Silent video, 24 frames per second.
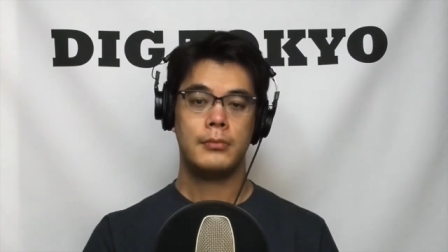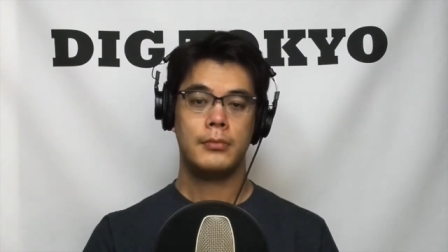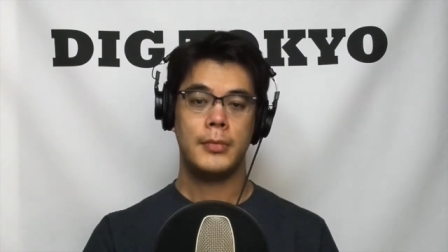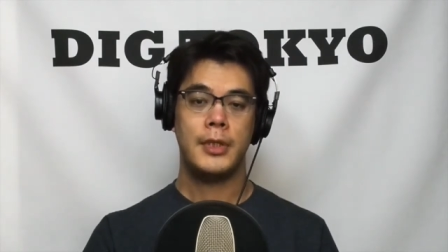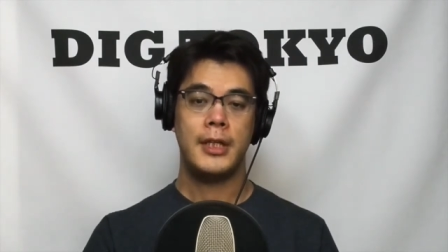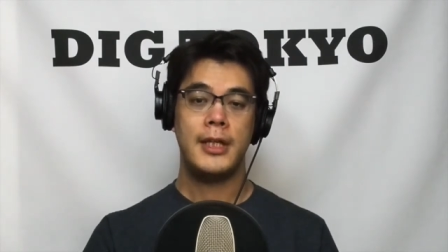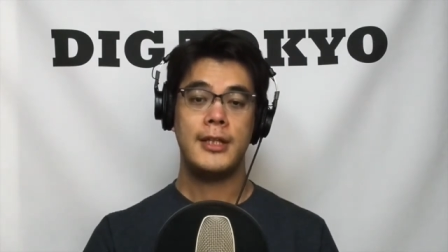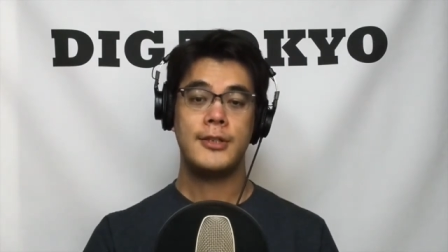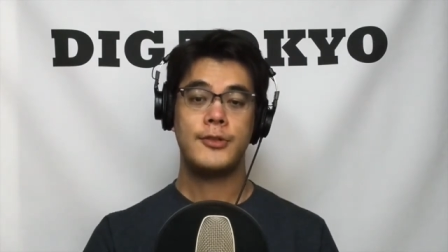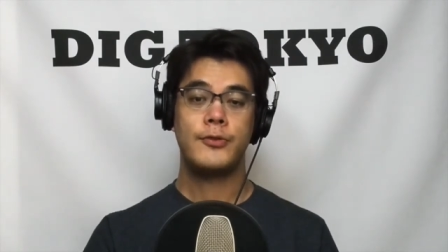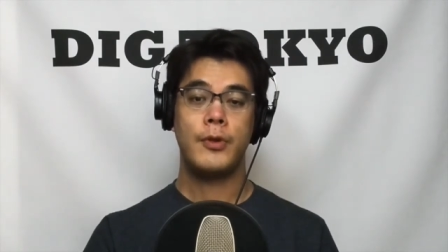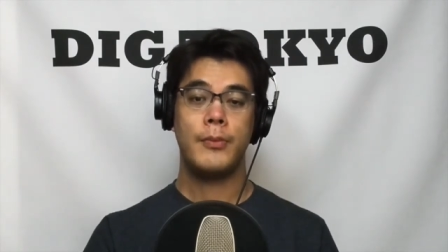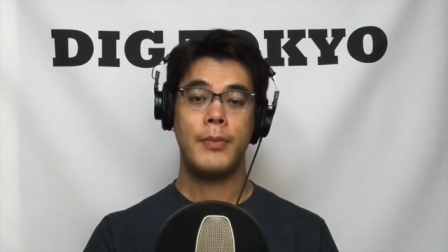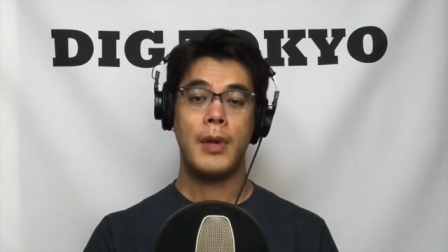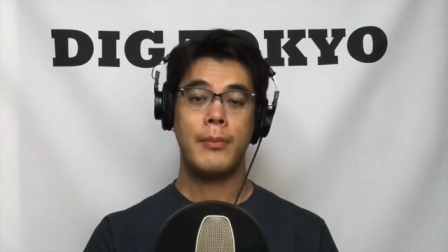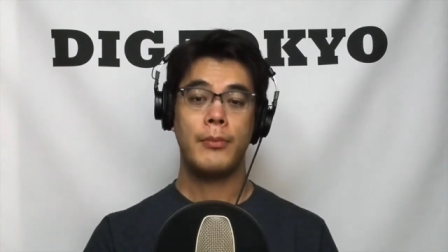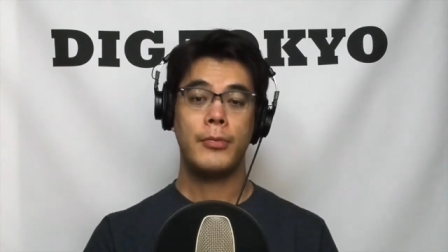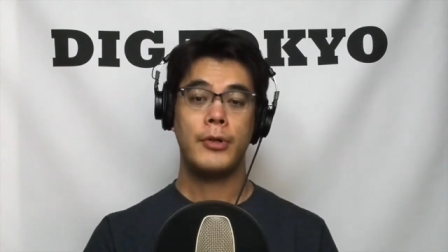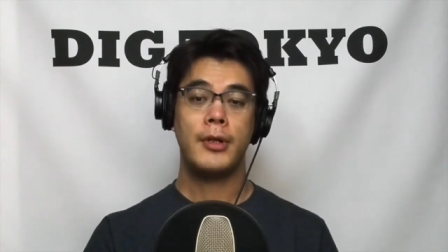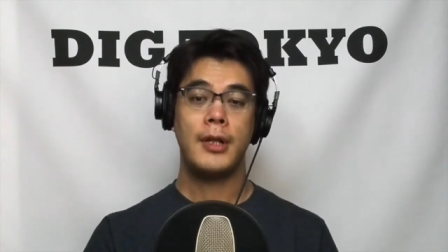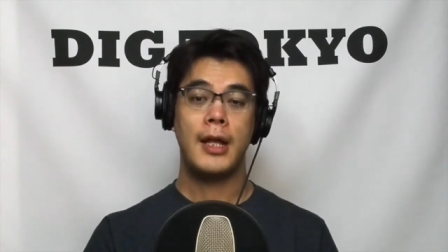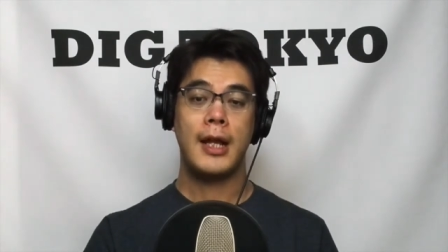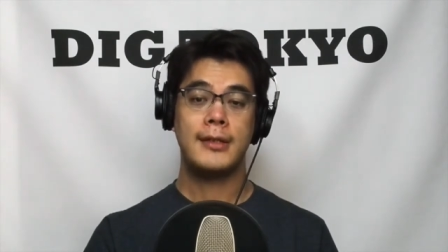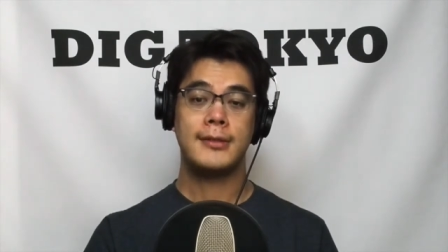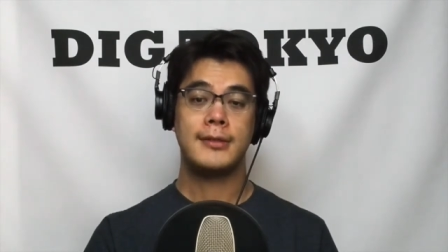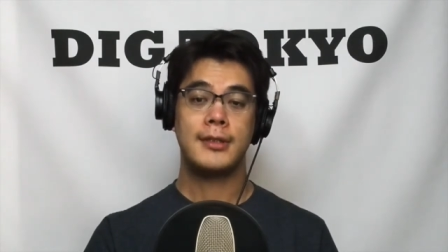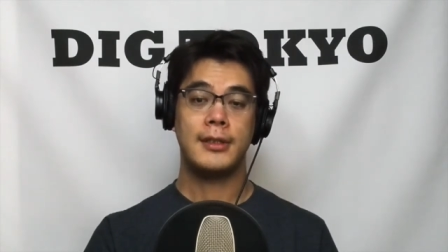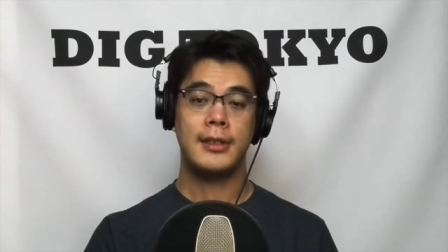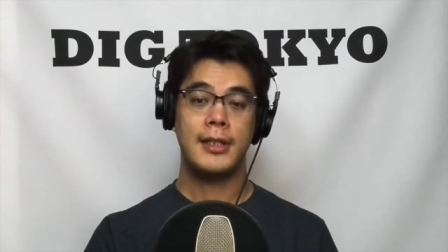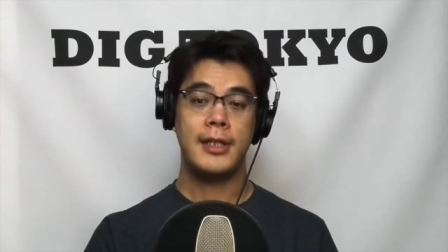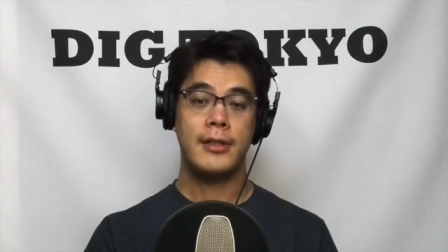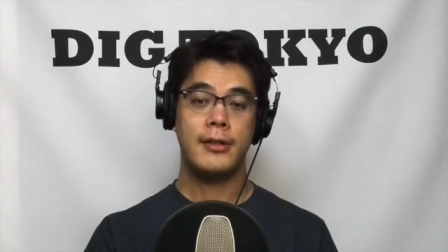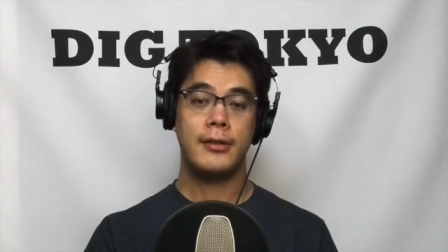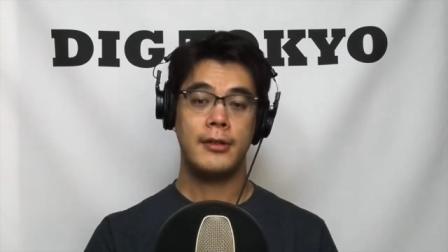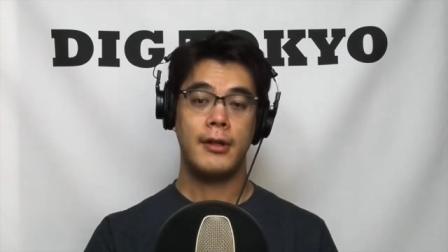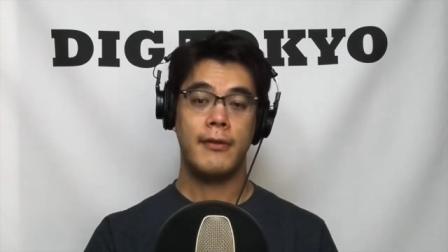He is remembered as the
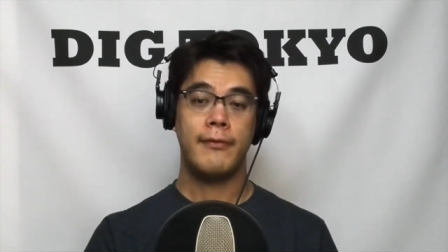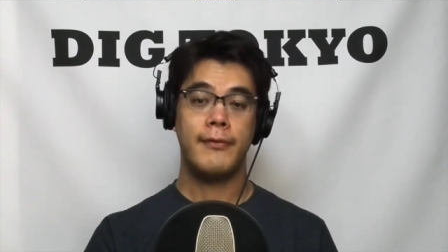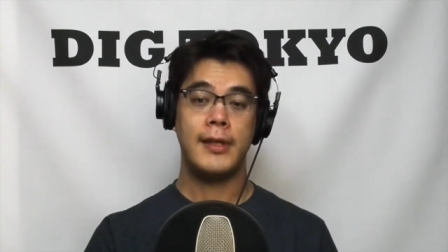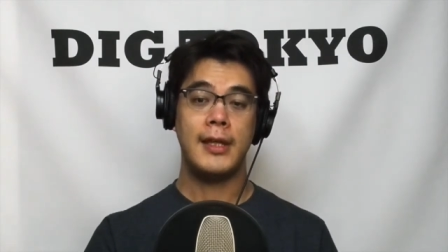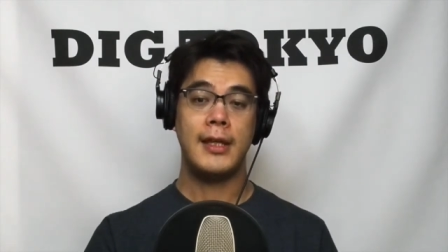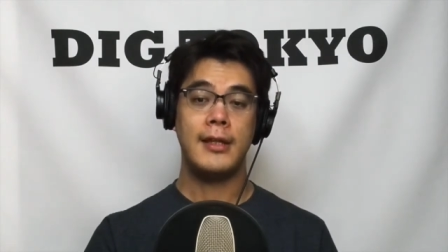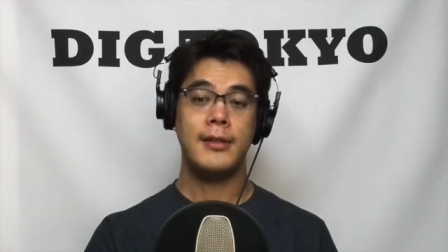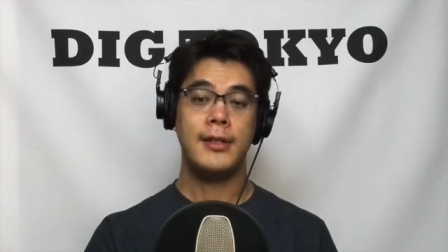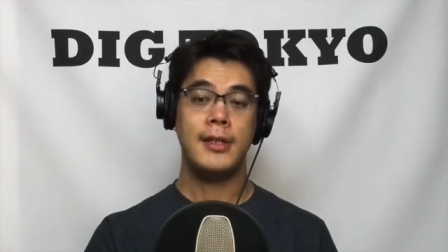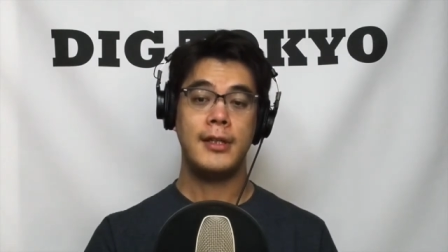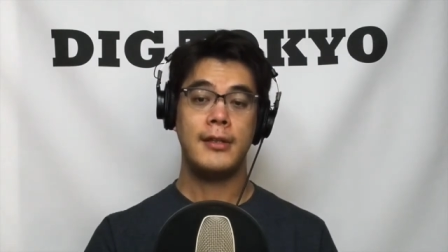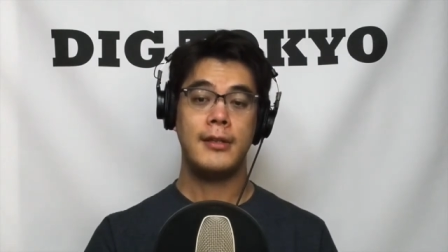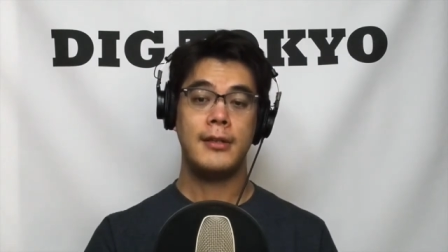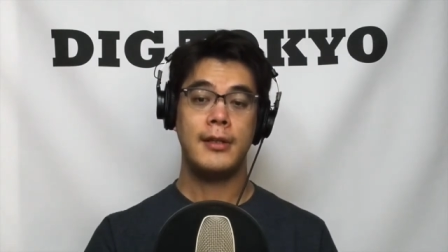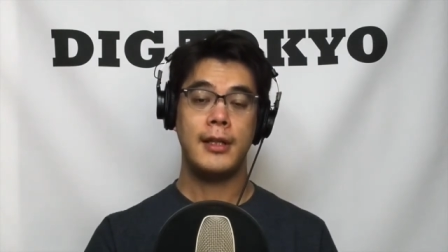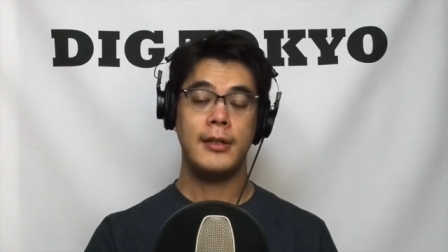leader of the Indian